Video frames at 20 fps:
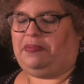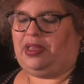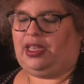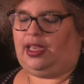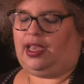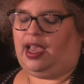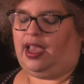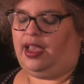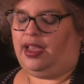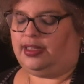
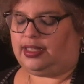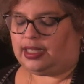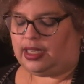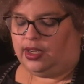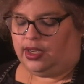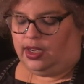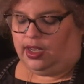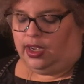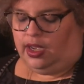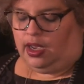because
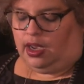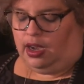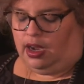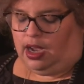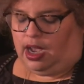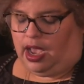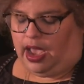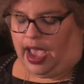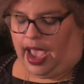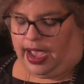
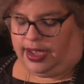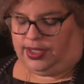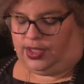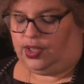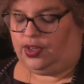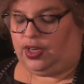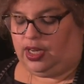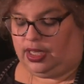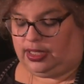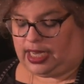as
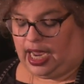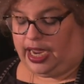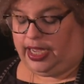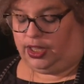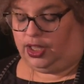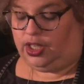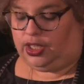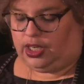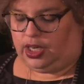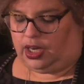soon as I
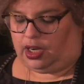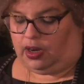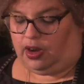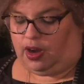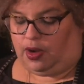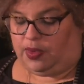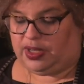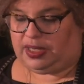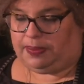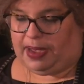looked at her
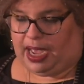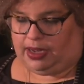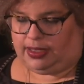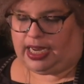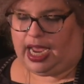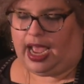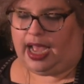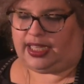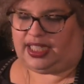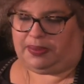and was about to
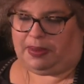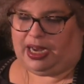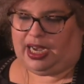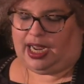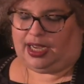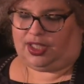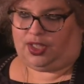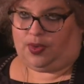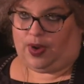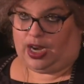ask my
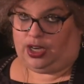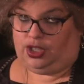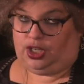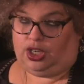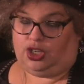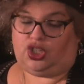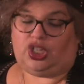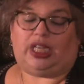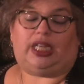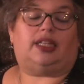next
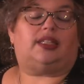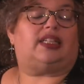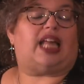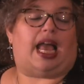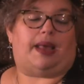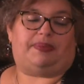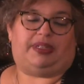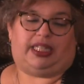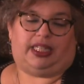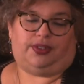question, she
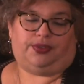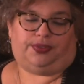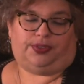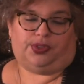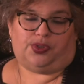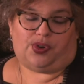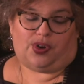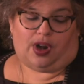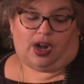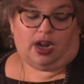collapsed to the
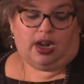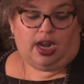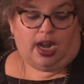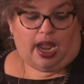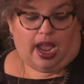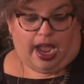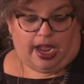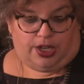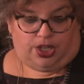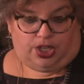floor.
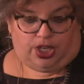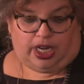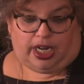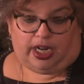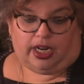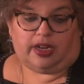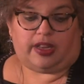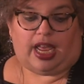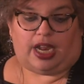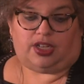A
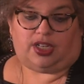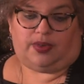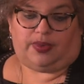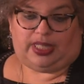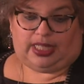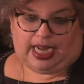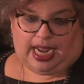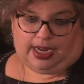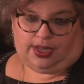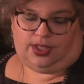chair that she
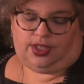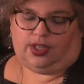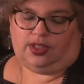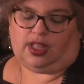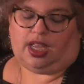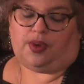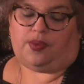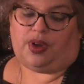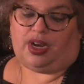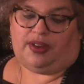was next to,
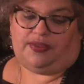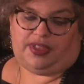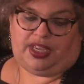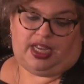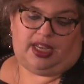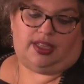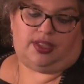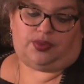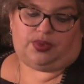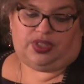like one of
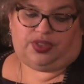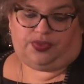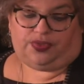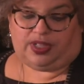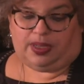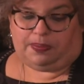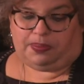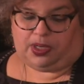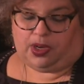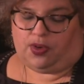these, was
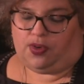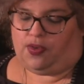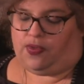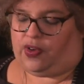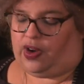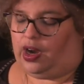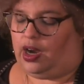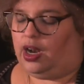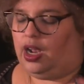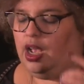flipped
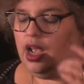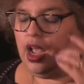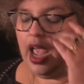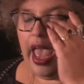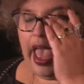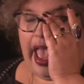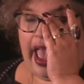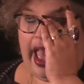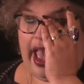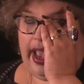over
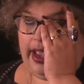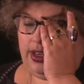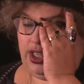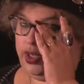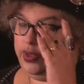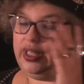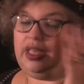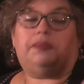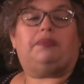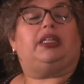and she
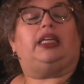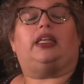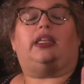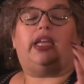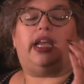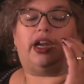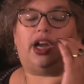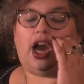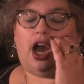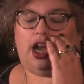was completely
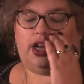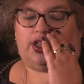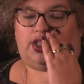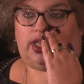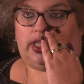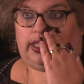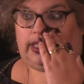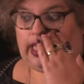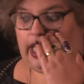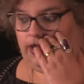
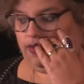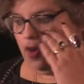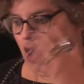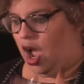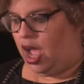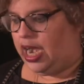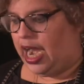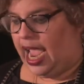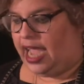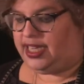unconscious. And
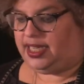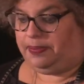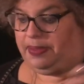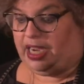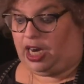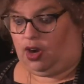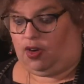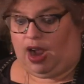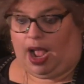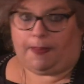Ron had to
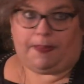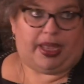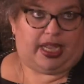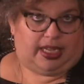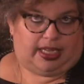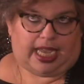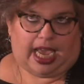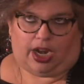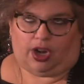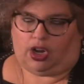pick her up
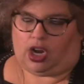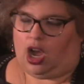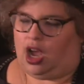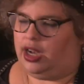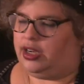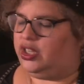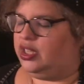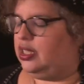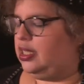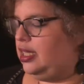and get her
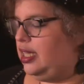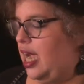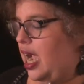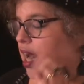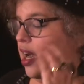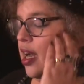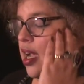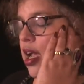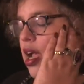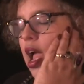conscious
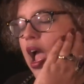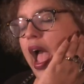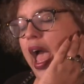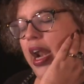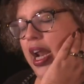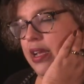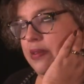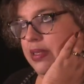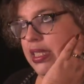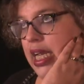again. And
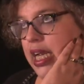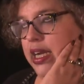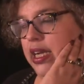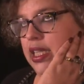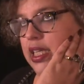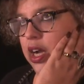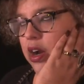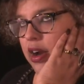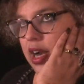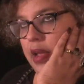I'm standing
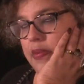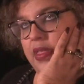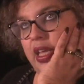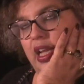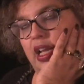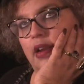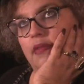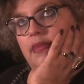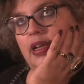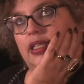there and I'm
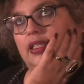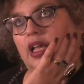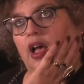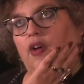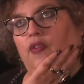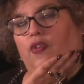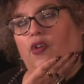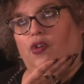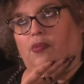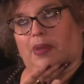thinking to
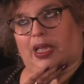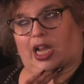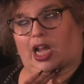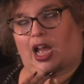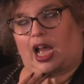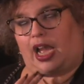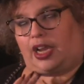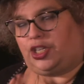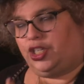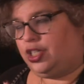myself, oh my
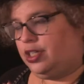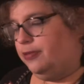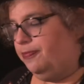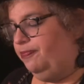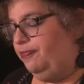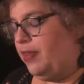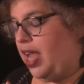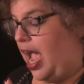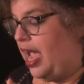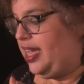gosh,
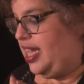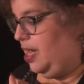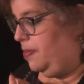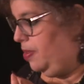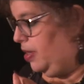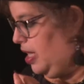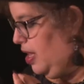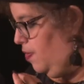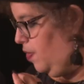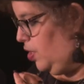I can't
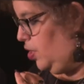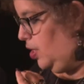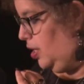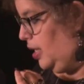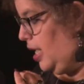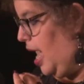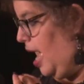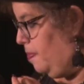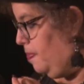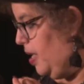believe what
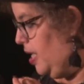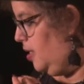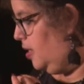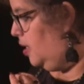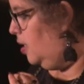just happened.